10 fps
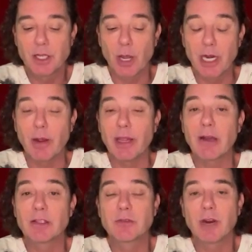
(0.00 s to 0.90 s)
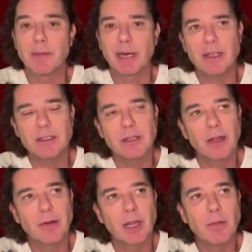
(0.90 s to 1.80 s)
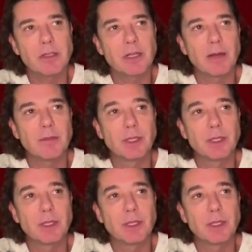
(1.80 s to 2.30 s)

So anyway, that was great. But outside a couple of times,